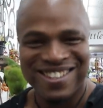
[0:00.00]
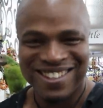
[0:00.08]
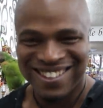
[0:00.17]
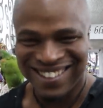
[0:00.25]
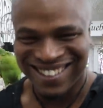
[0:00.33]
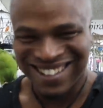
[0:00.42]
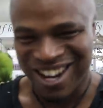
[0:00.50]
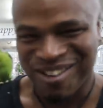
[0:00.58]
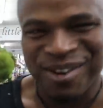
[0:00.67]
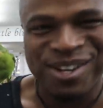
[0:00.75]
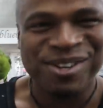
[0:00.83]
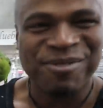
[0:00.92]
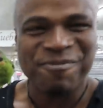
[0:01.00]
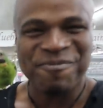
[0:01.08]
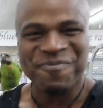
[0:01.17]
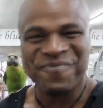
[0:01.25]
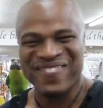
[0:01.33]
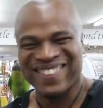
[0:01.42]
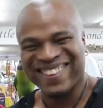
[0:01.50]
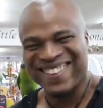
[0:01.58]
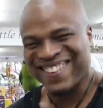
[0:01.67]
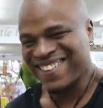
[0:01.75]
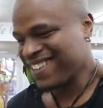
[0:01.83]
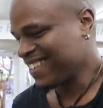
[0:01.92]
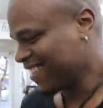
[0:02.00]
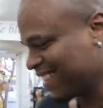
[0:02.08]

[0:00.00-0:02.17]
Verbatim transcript: Yeah. How are you? Smell him.